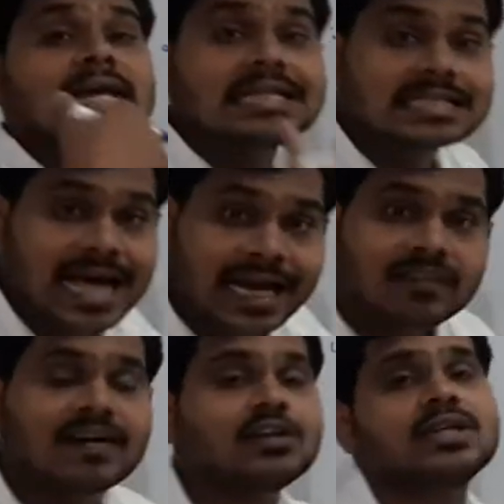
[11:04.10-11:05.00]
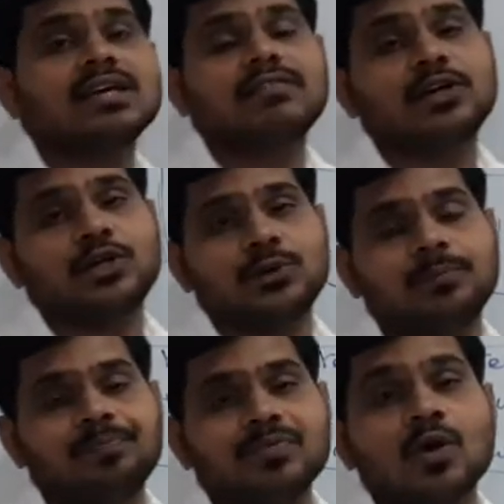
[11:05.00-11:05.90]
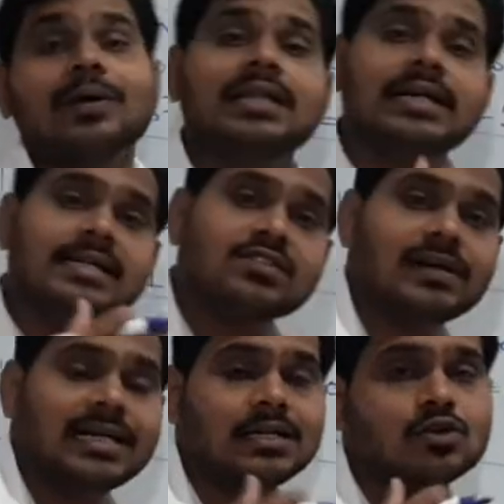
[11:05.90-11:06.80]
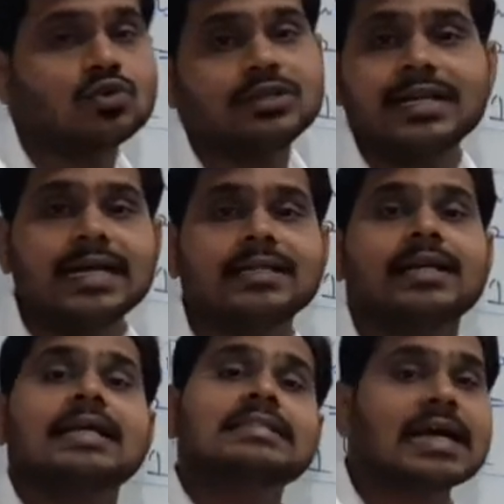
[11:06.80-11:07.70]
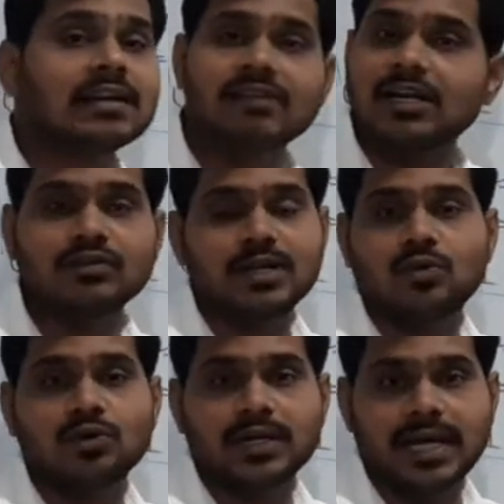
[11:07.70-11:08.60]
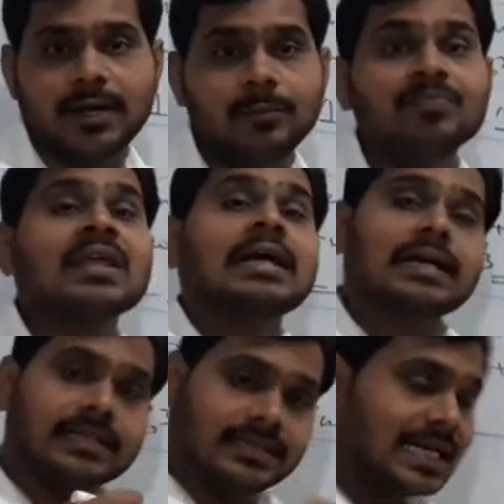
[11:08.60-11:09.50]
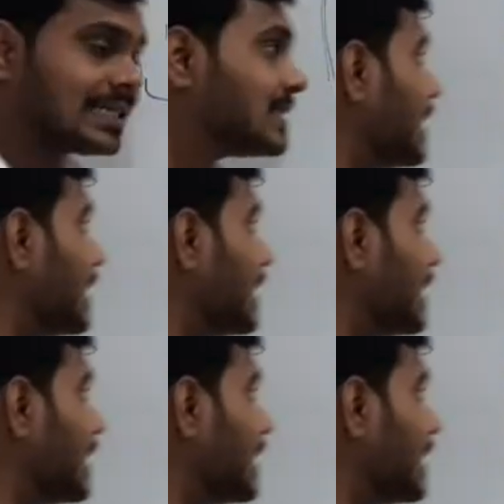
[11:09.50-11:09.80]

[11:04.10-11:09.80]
exact value they given to you. Whether it is 1, 2, 3 like that, exact value they won't give. Just they